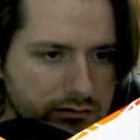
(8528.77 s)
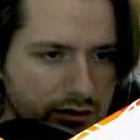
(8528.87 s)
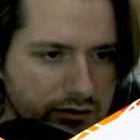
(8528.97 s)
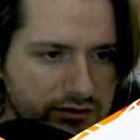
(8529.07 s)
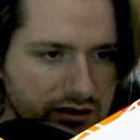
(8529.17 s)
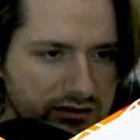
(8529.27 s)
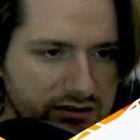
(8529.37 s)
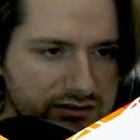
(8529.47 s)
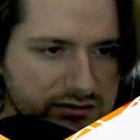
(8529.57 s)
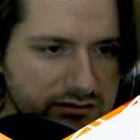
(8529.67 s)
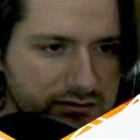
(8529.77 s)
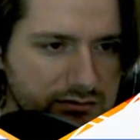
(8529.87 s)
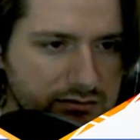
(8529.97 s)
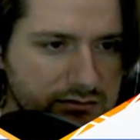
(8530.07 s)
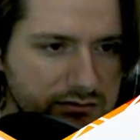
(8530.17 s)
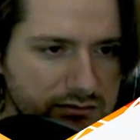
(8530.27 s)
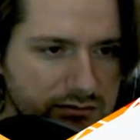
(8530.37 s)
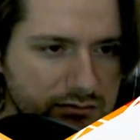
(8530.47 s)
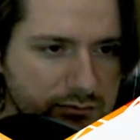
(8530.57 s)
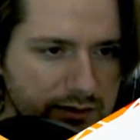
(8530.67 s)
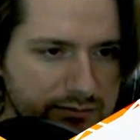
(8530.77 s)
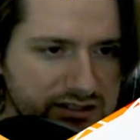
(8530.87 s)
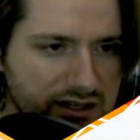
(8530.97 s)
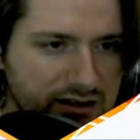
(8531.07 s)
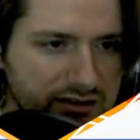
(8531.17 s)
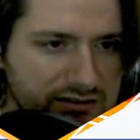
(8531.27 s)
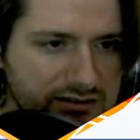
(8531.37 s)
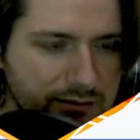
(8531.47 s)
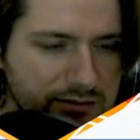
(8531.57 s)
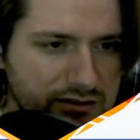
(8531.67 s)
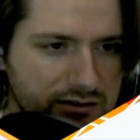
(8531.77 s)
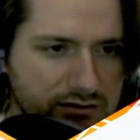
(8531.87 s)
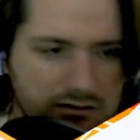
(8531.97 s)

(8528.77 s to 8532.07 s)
Are you talking this WebSocket accept here?